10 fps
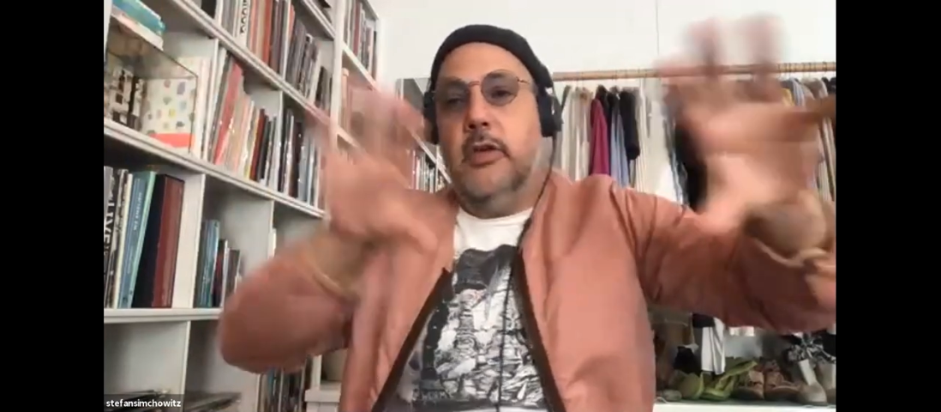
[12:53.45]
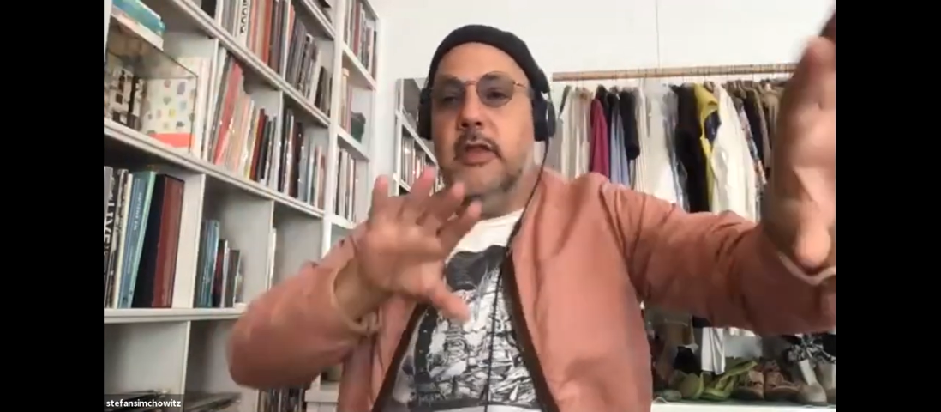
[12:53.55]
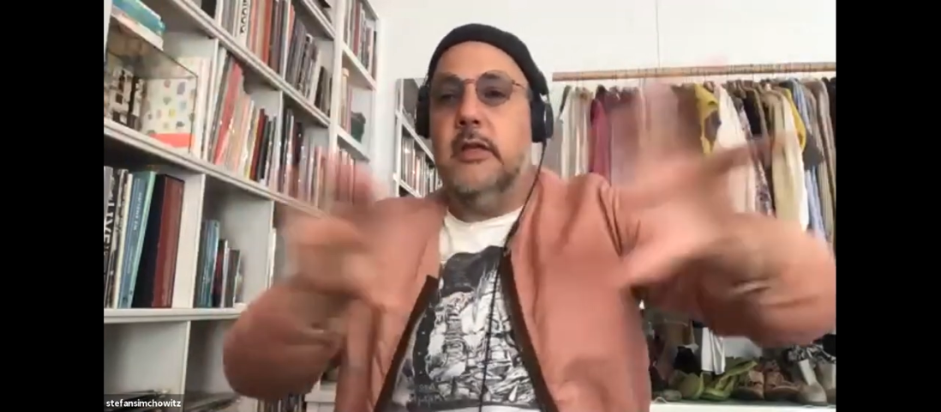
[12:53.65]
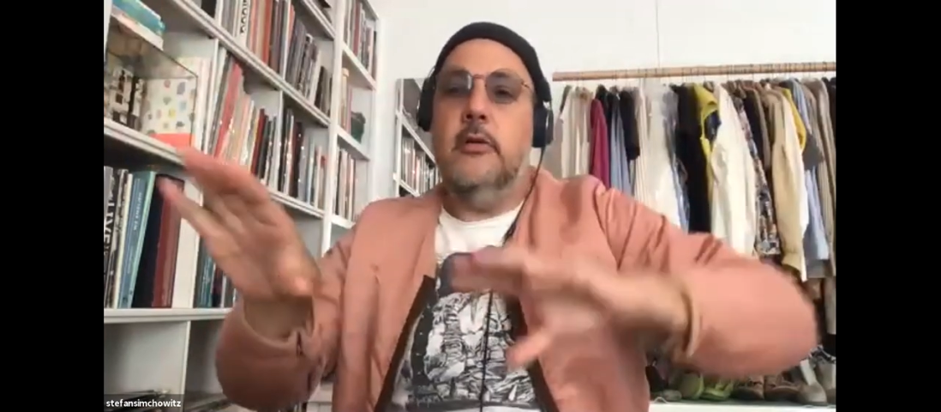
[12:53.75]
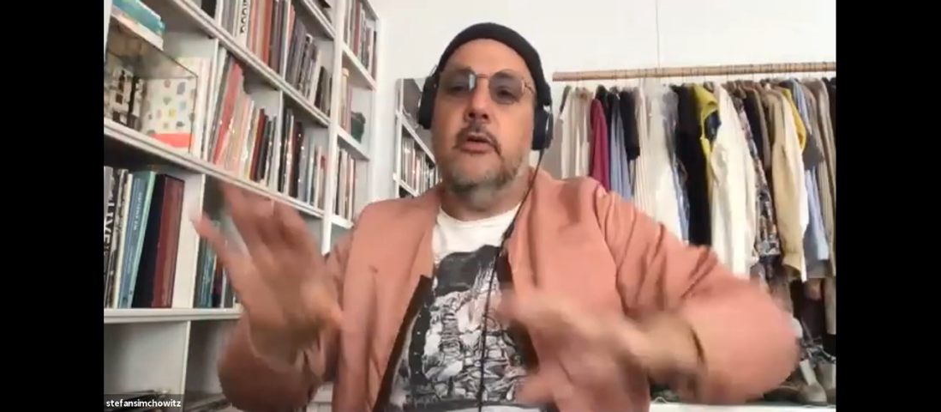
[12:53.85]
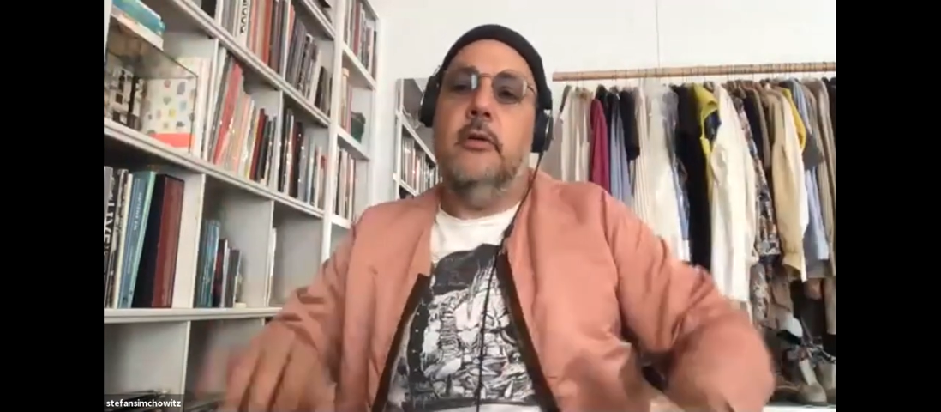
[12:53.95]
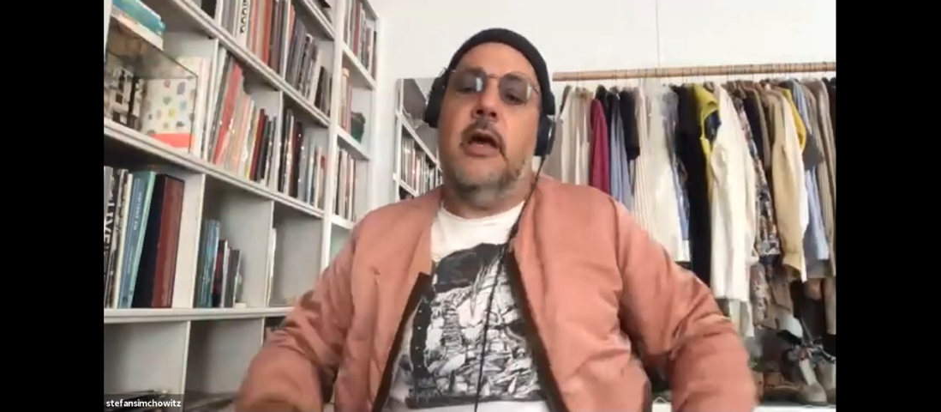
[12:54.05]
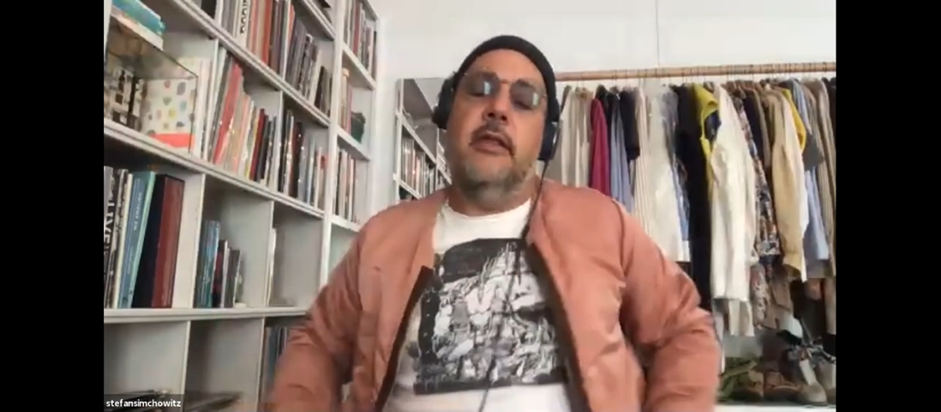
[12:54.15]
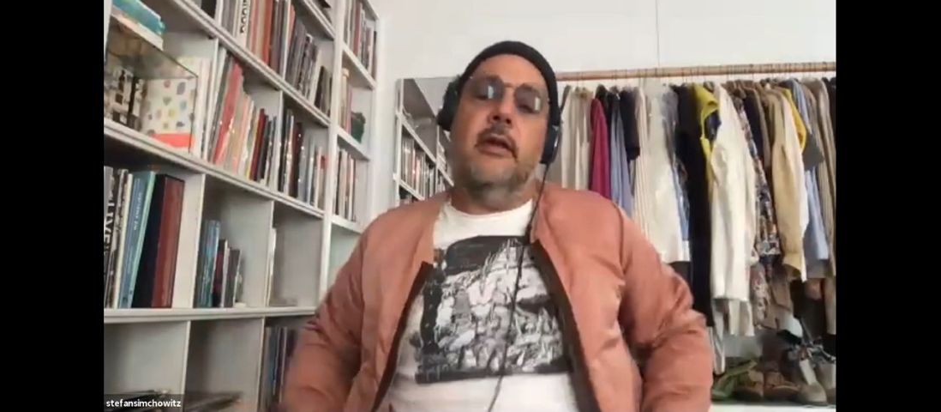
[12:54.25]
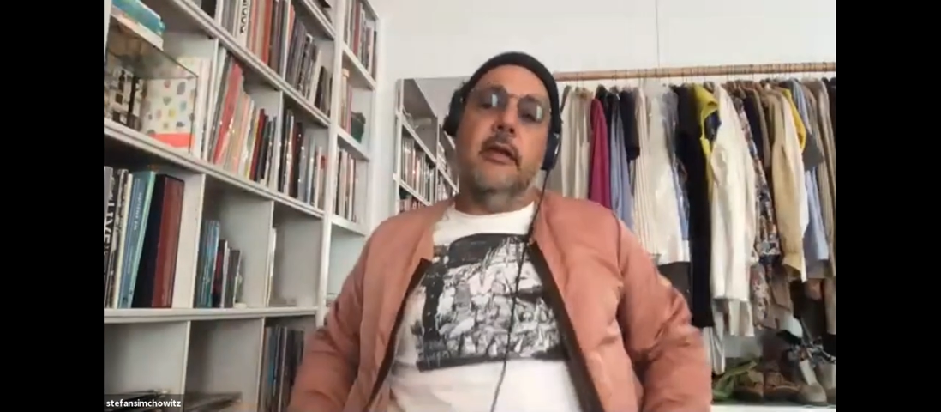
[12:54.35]
think
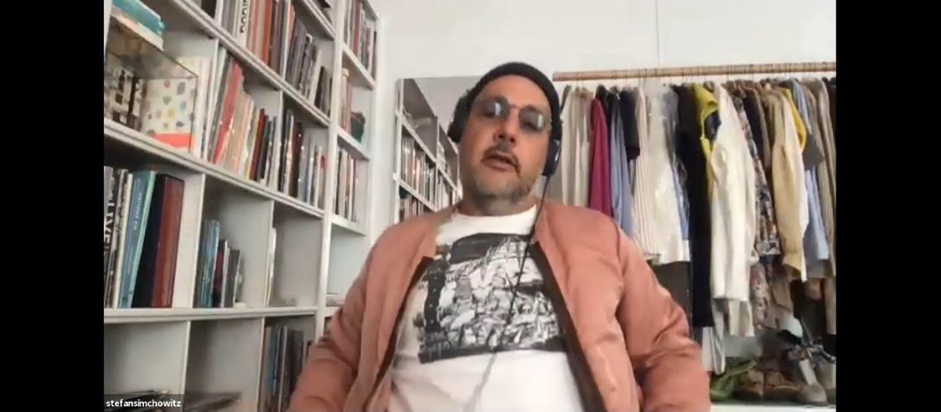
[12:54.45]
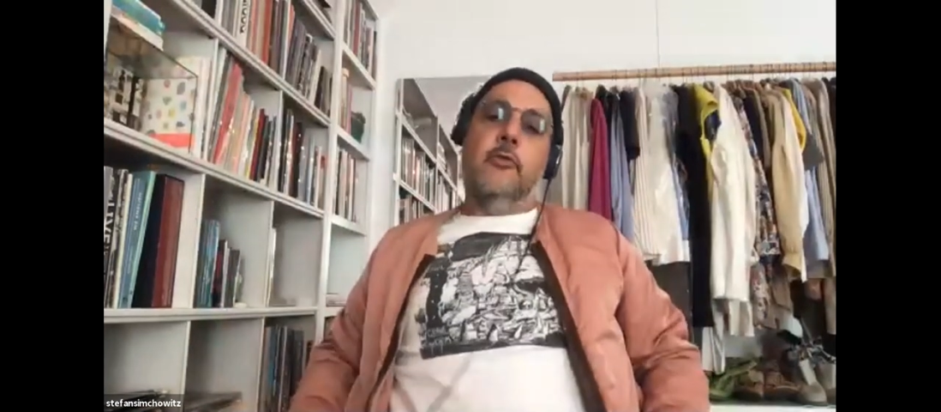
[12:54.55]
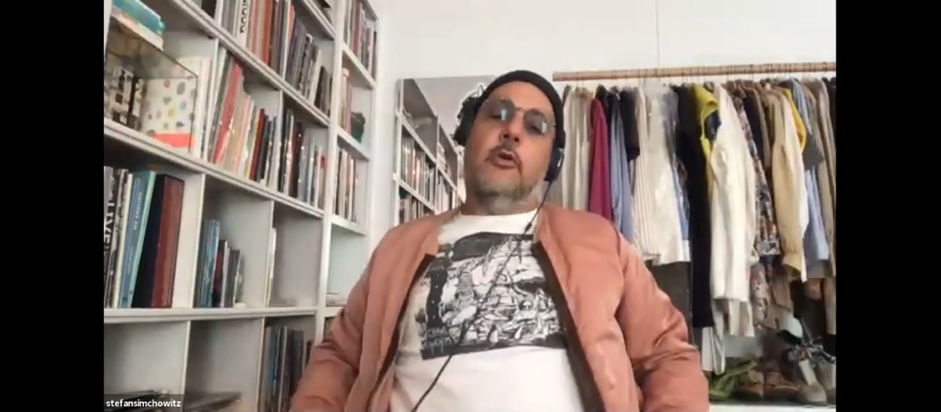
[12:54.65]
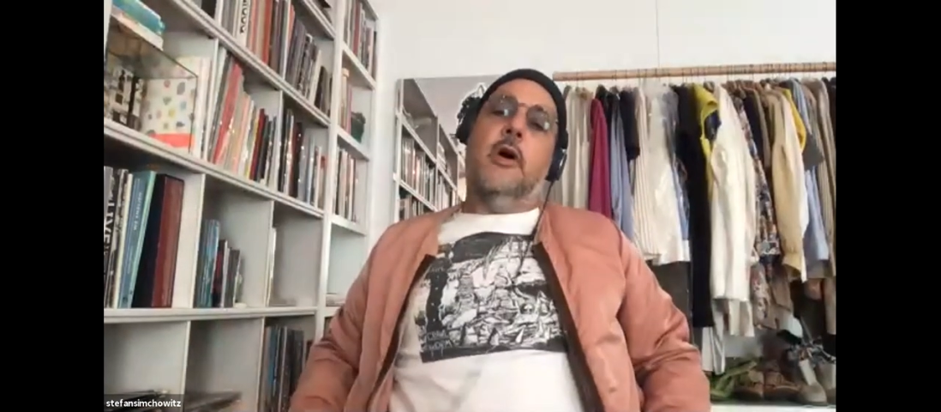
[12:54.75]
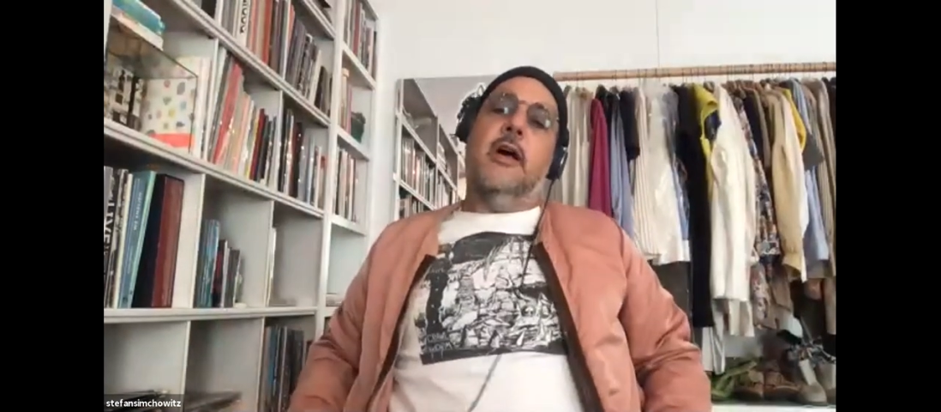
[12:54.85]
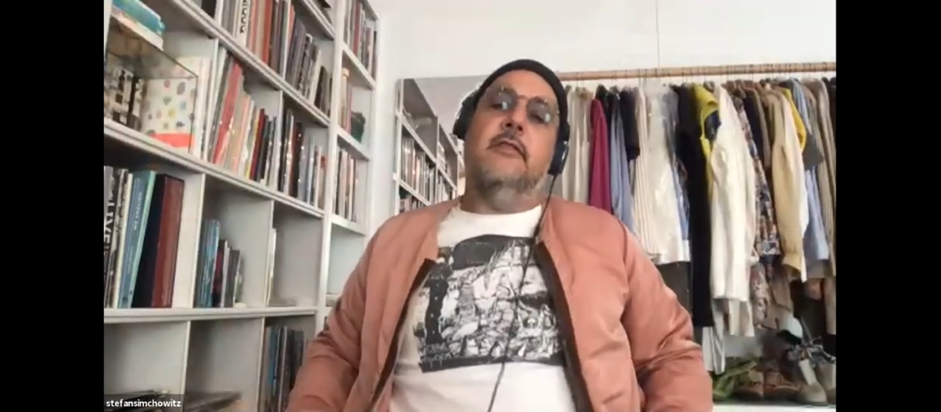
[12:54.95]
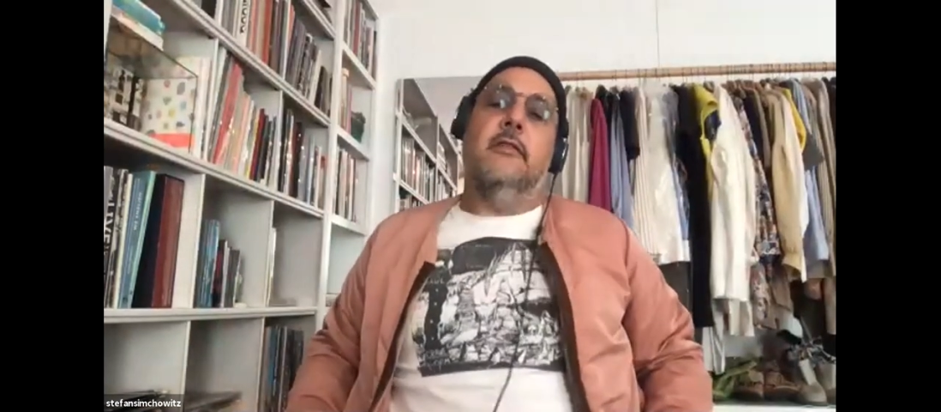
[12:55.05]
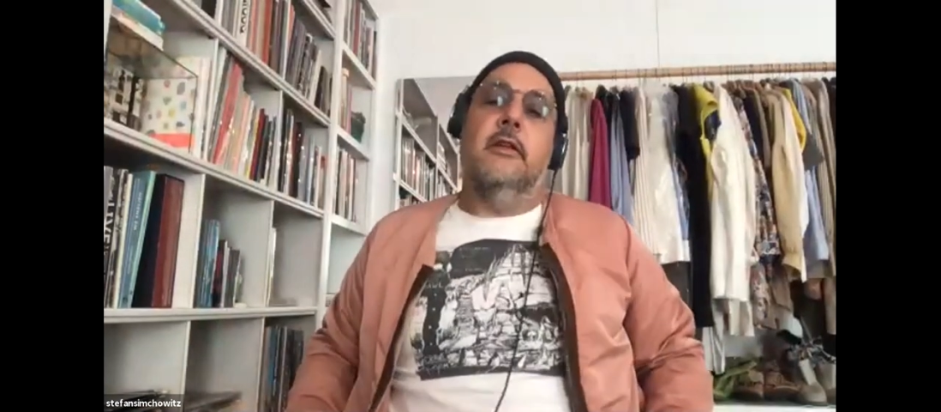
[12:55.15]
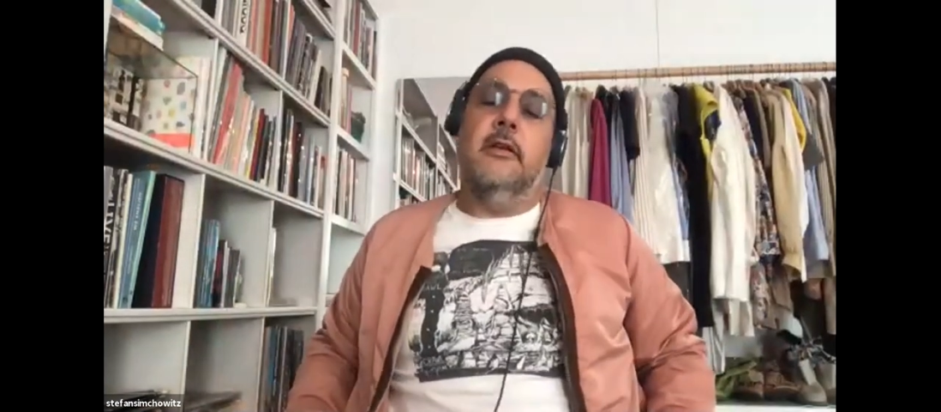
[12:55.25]
i think it requires